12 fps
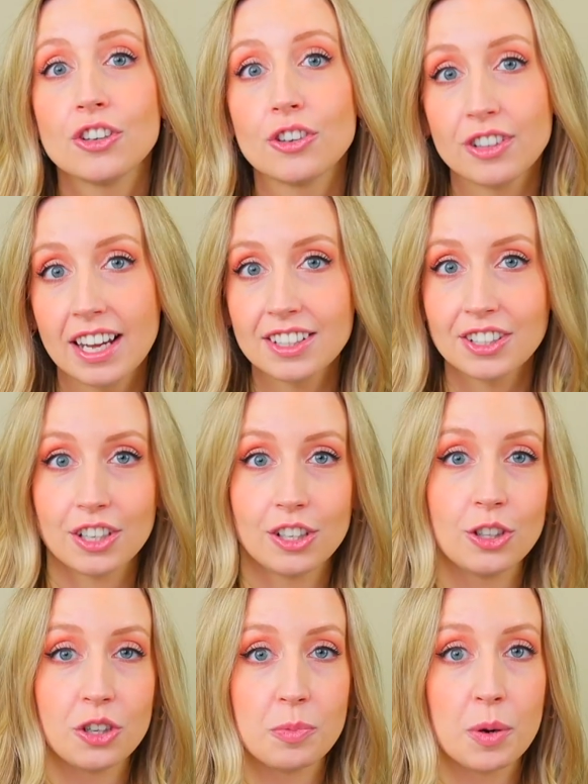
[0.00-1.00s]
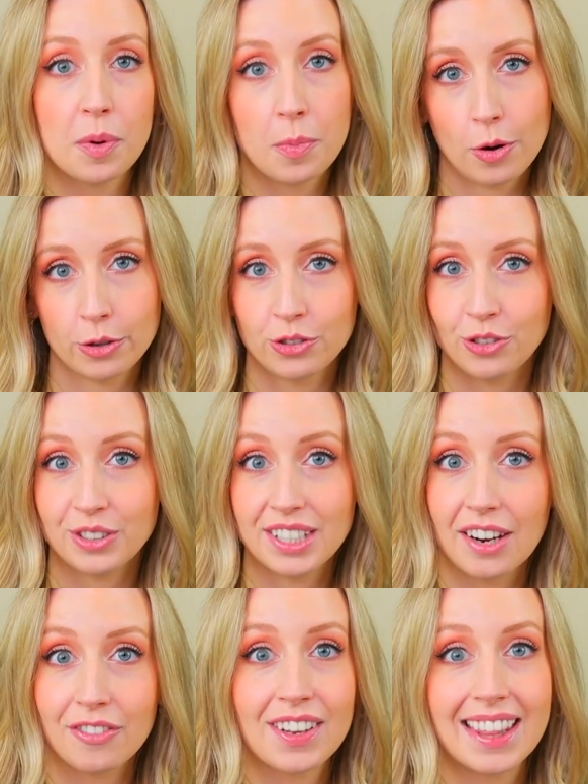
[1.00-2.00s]
your legs are gonna look more proportional
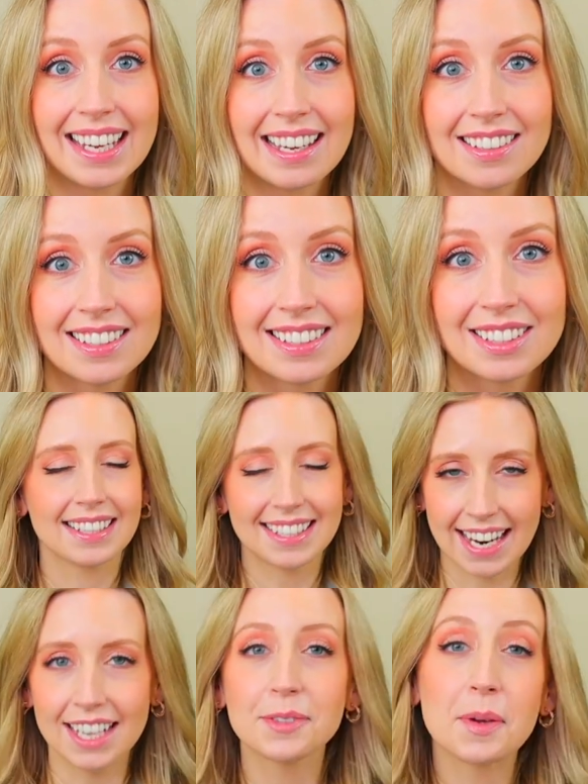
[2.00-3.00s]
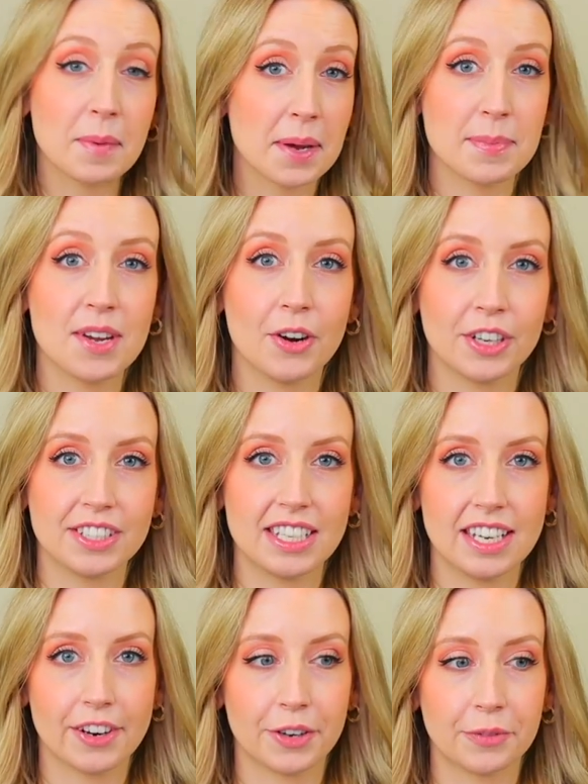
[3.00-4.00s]
to everything else. This next one might be hard to
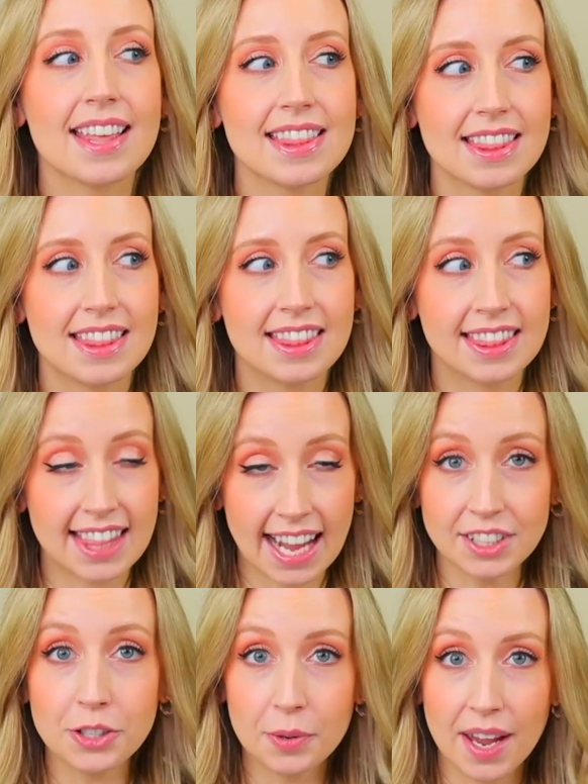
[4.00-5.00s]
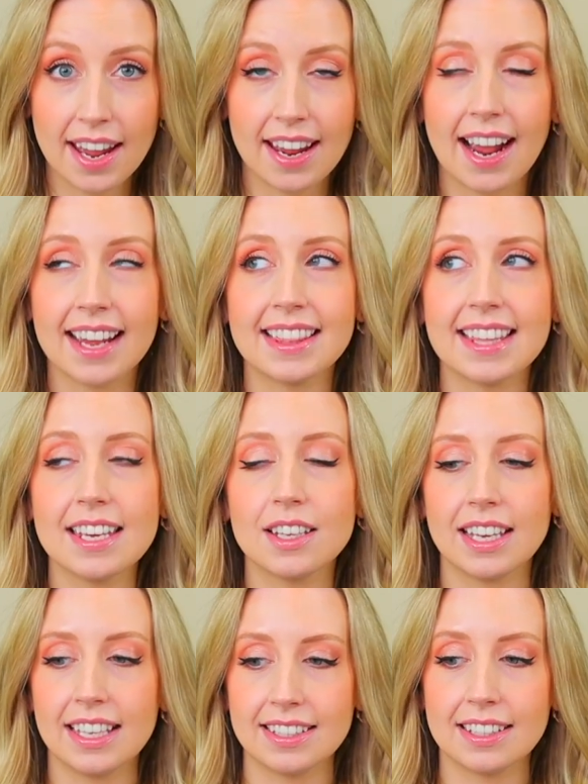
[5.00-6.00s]
hear. And that's okay. I think
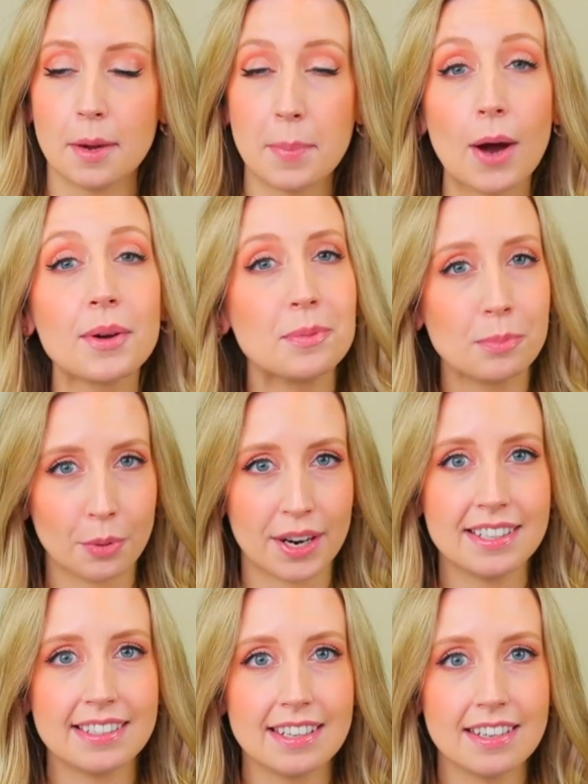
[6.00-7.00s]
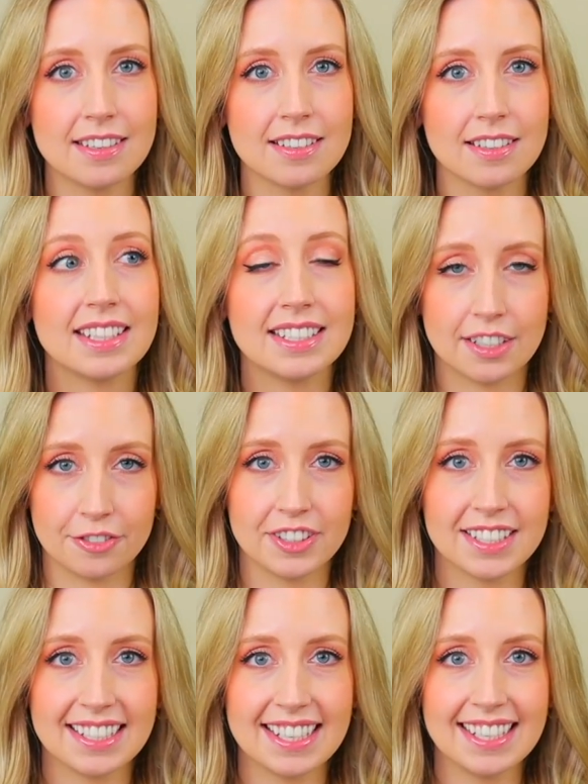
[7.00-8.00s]
it's about embracing the
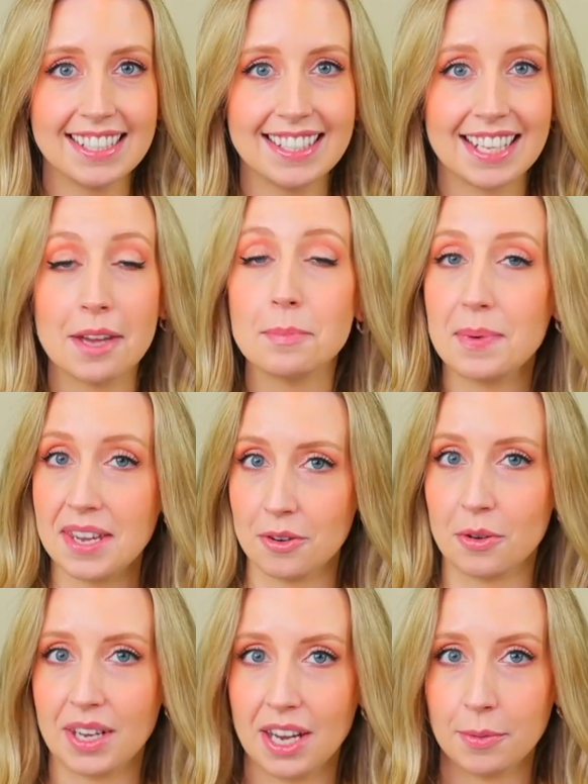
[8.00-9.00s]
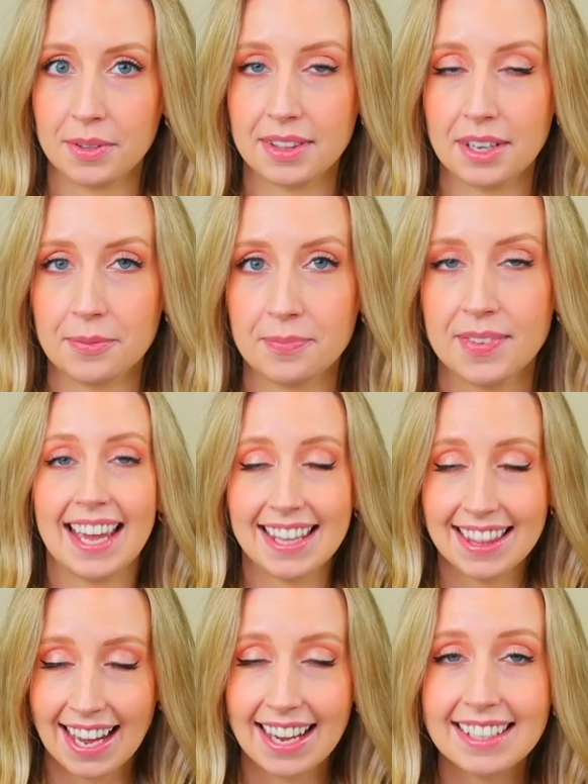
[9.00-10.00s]
differences and being okay with them.
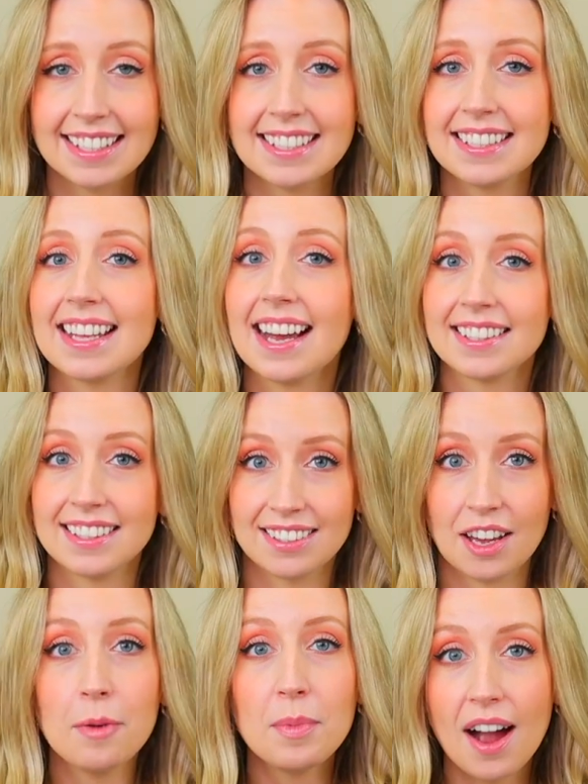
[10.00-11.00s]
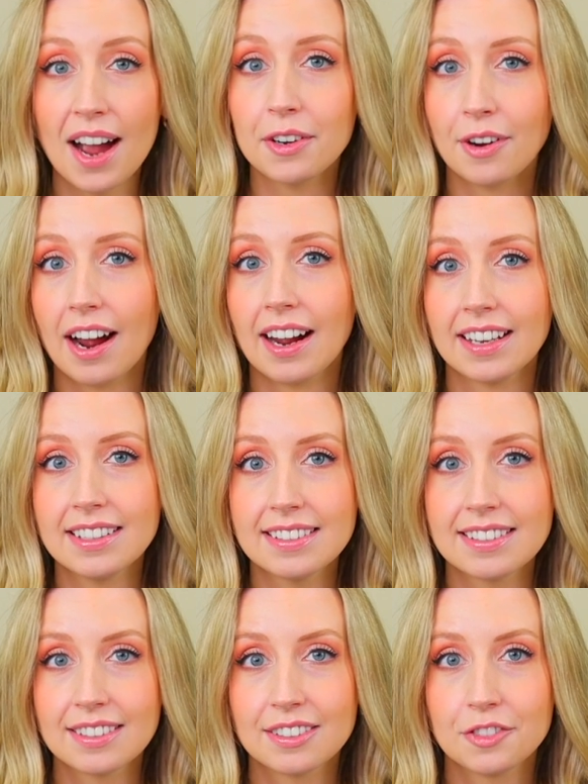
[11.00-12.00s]
And that is that some high
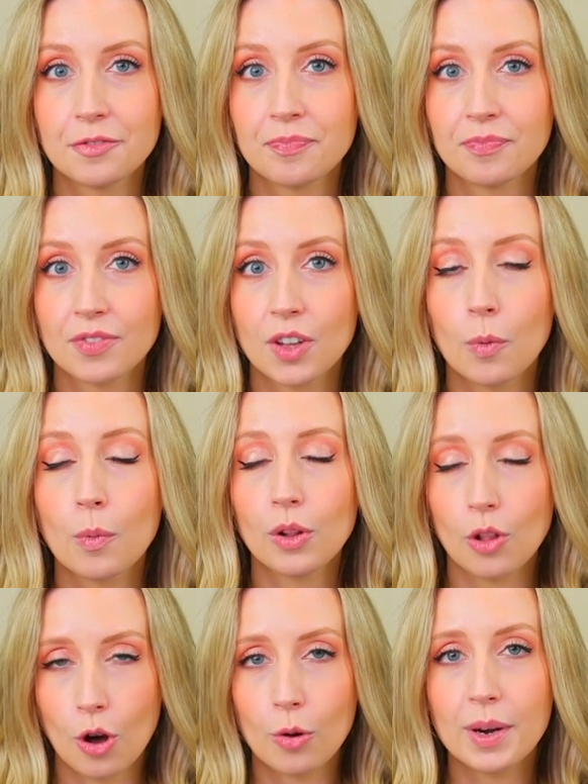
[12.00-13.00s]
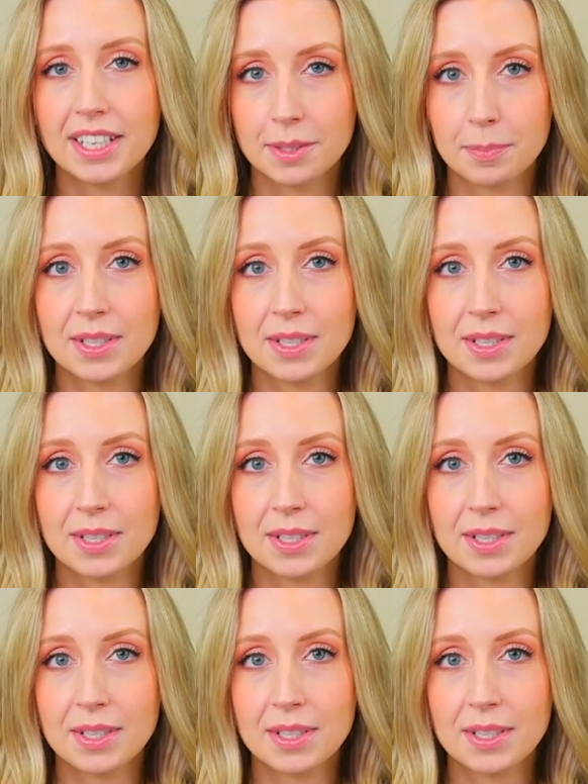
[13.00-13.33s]
rise will always